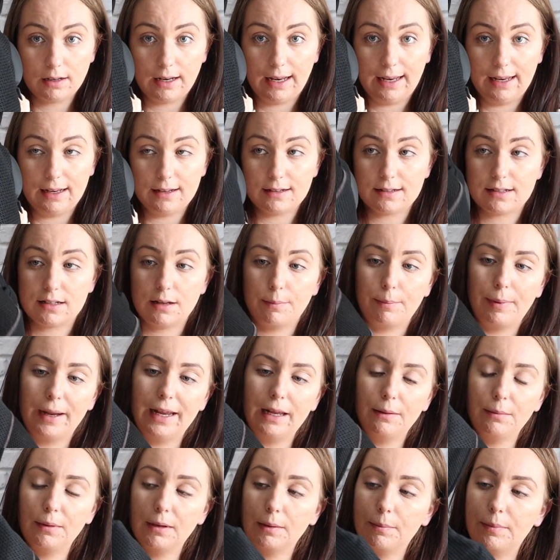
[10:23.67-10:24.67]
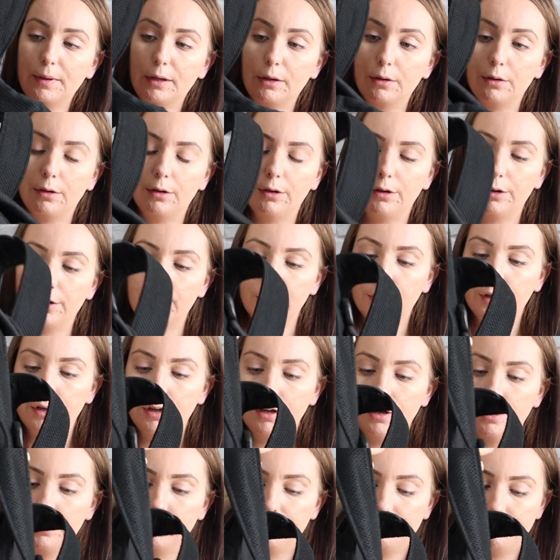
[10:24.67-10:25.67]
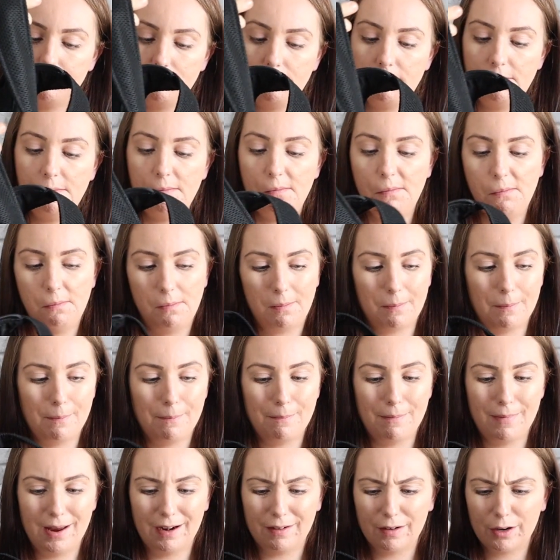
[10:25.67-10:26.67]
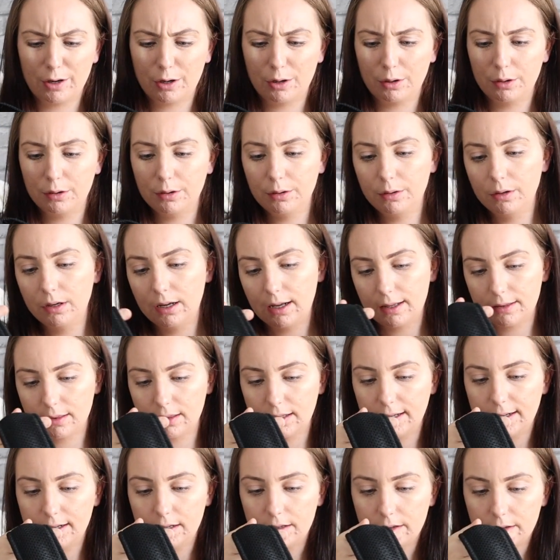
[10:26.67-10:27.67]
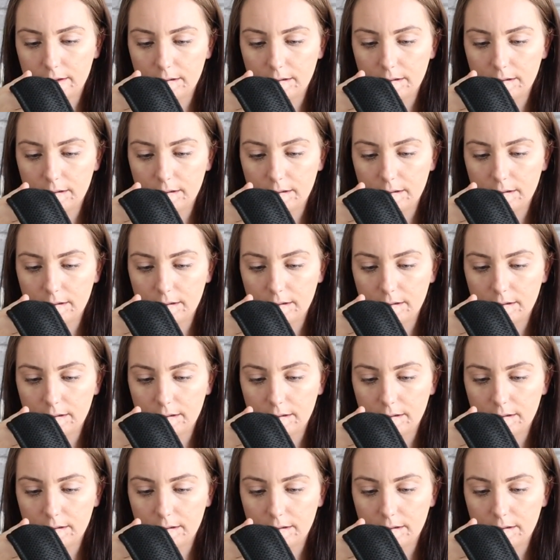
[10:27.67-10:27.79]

It is the Baby Bjorn Miracle, I think.